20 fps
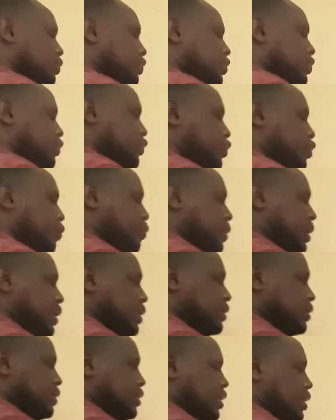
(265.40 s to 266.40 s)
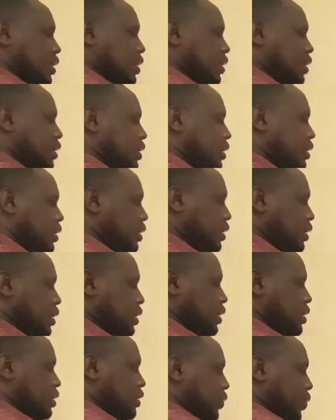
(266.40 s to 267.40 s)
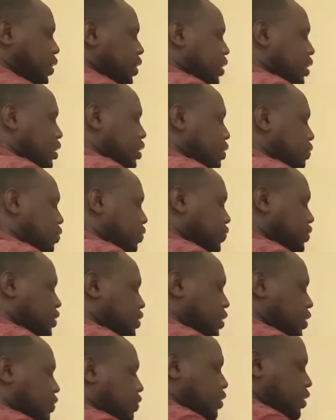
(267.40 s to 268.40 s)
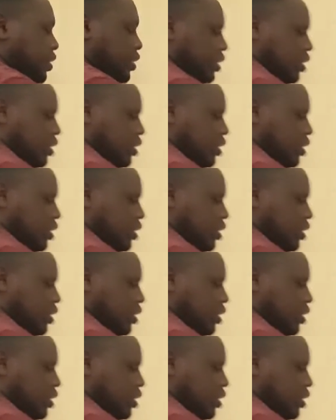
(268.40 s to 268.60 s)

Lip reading: 54 plus 3, 57.